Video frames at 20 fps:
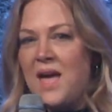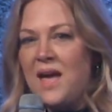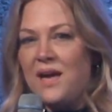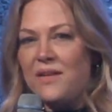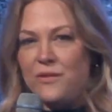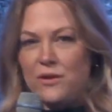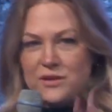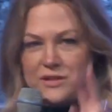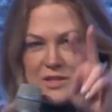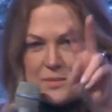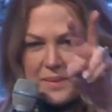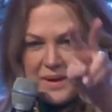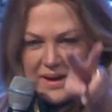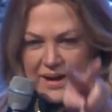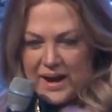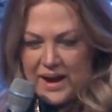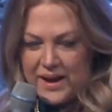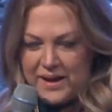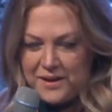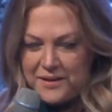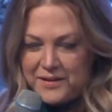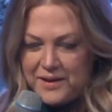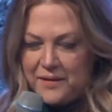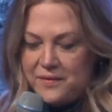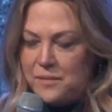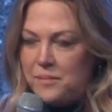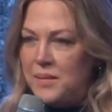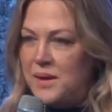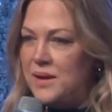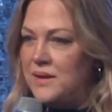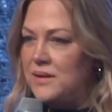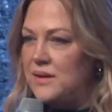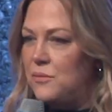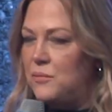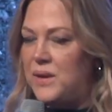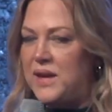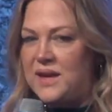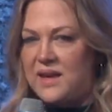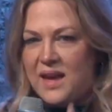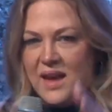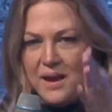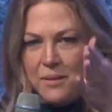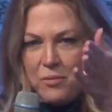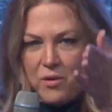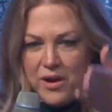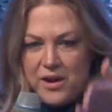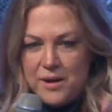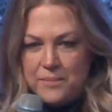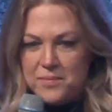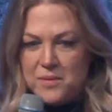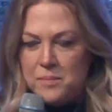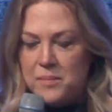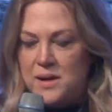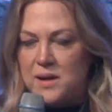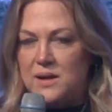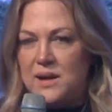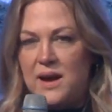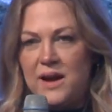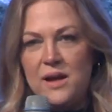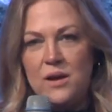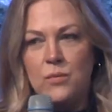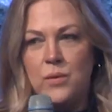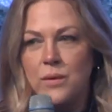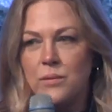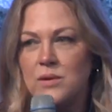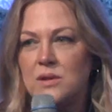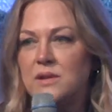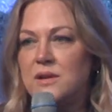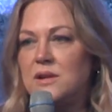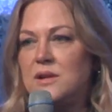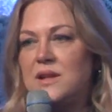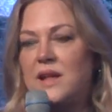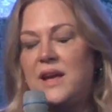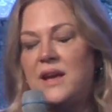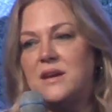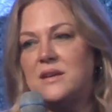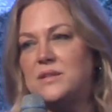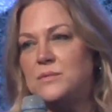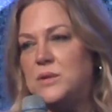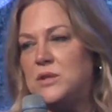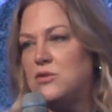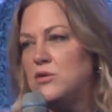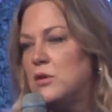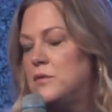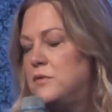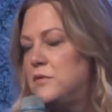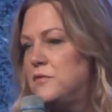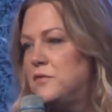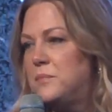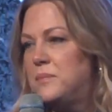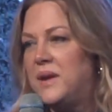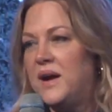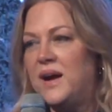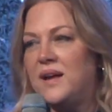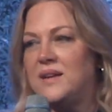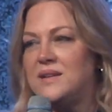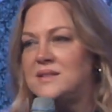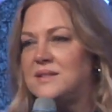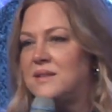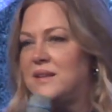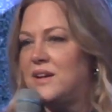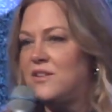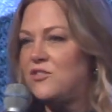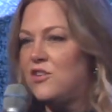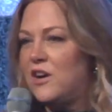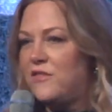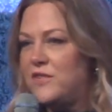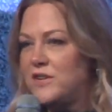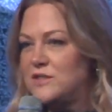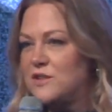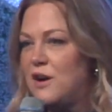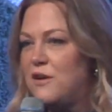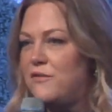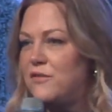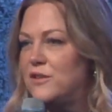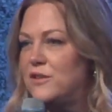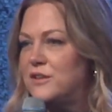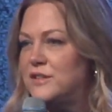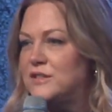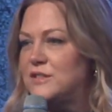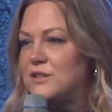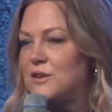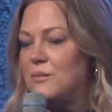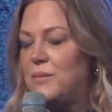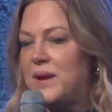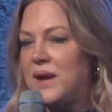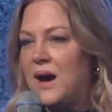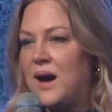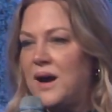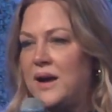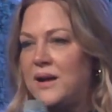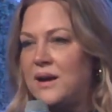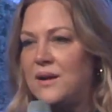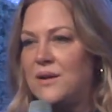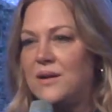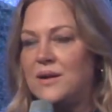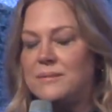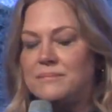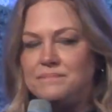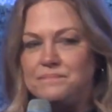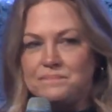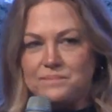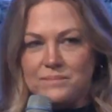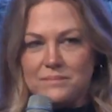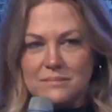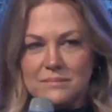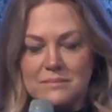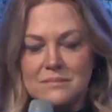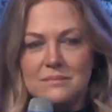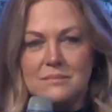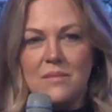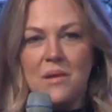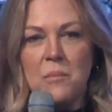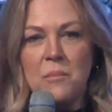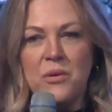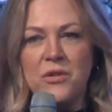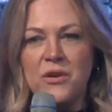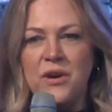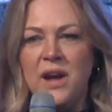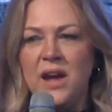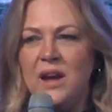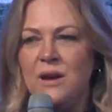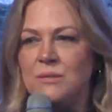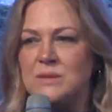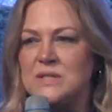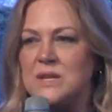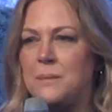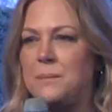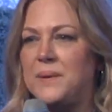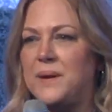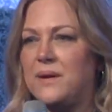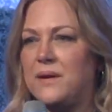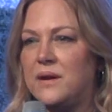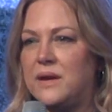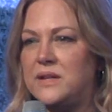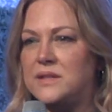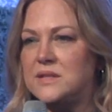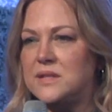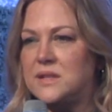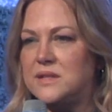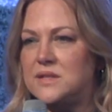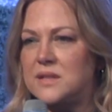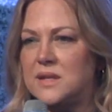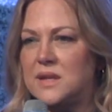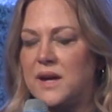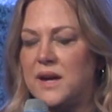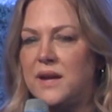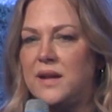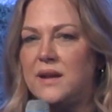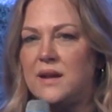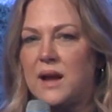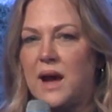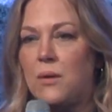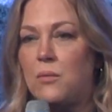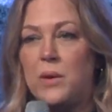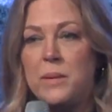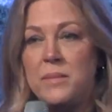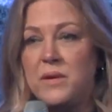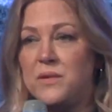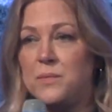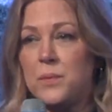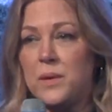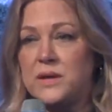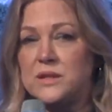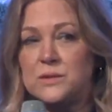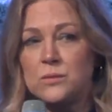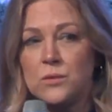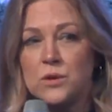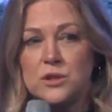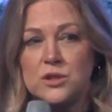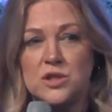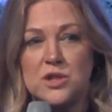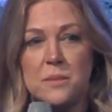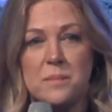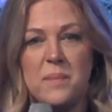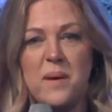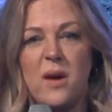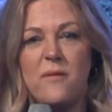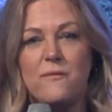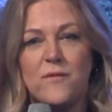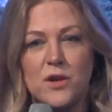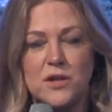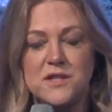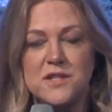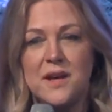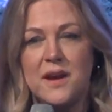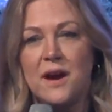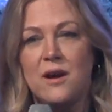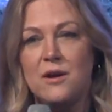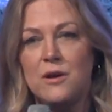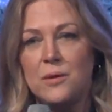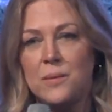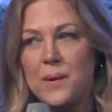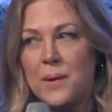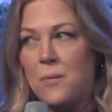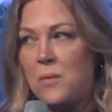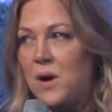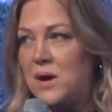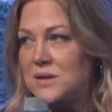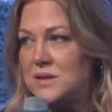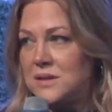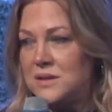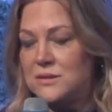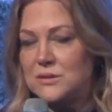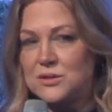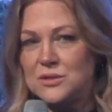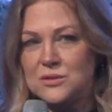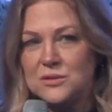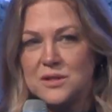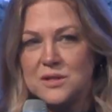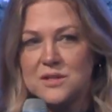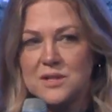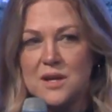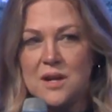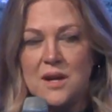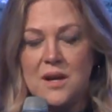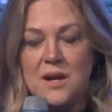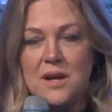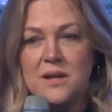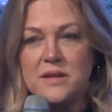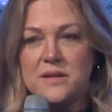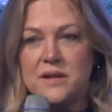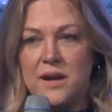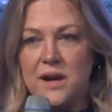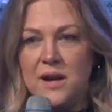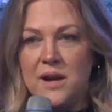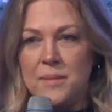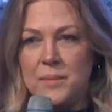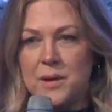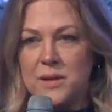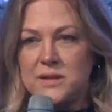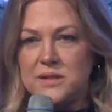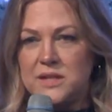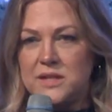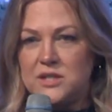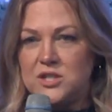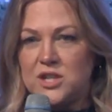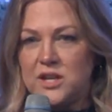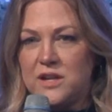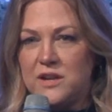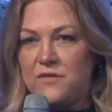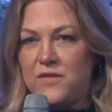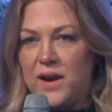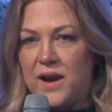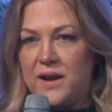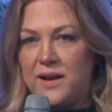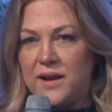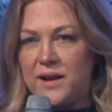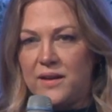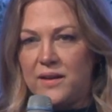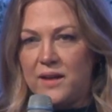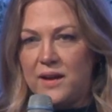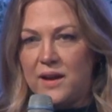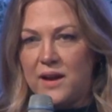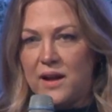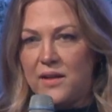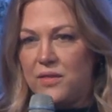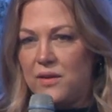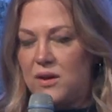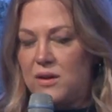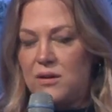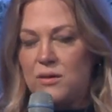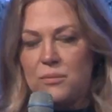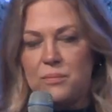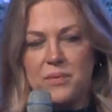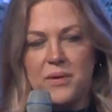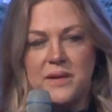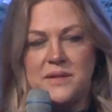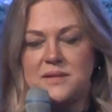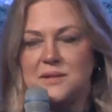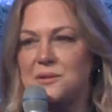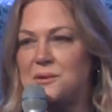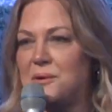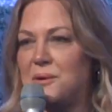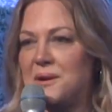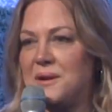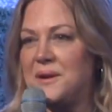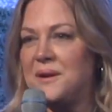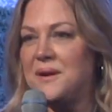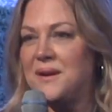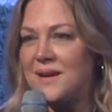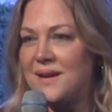And there used to be an aisle down the middle, and we came right up the middle aisle. We were a little late because we drove in from Dallas, and that traffic's awful. And so we got here, and Brother Hagin was up here, and he said, tonight, we miss praise and worship. First thing I heard when I walked in those doors, tonight I'm going to teach on divine healing. And I thought, oh, praise the Lord.